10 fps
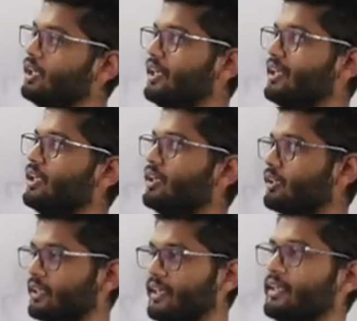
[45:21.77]
in
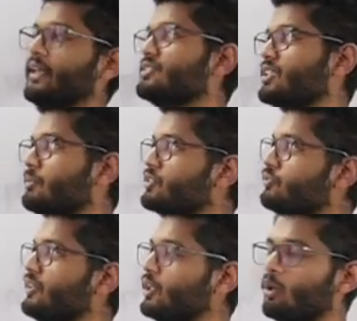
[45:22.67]
the grade 9 syllabus,
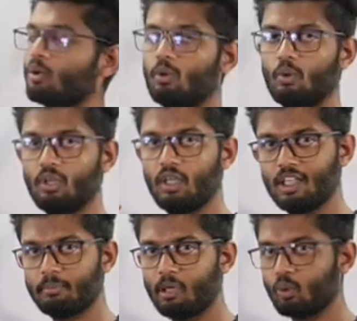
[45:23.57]
we talk only
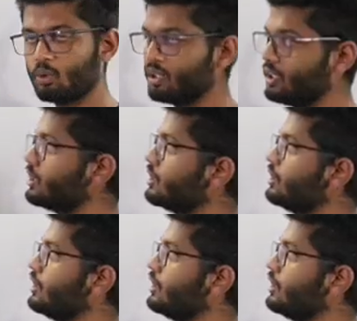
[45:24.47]
about the